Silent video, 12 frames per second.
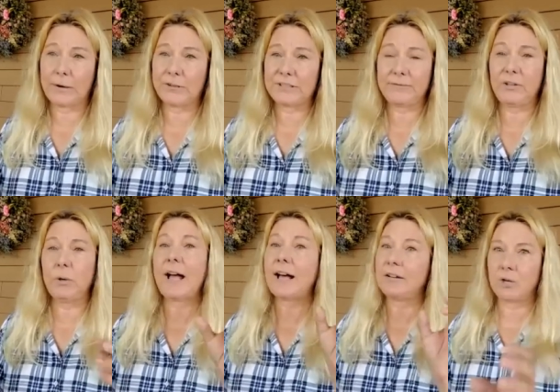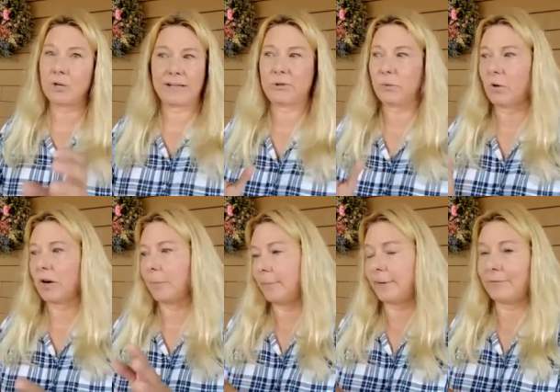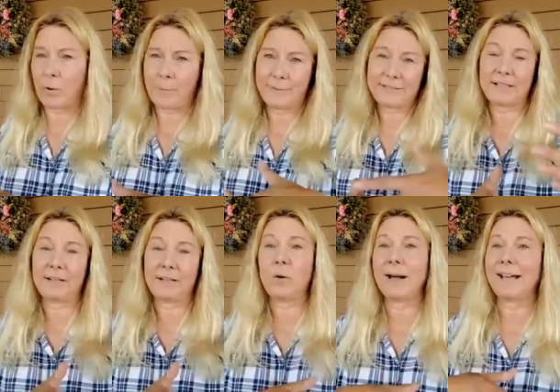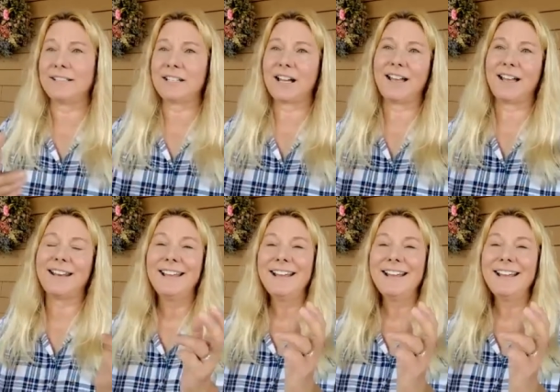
Whereas if you have an Australorp and a Buff Orpington and a Wyandotte,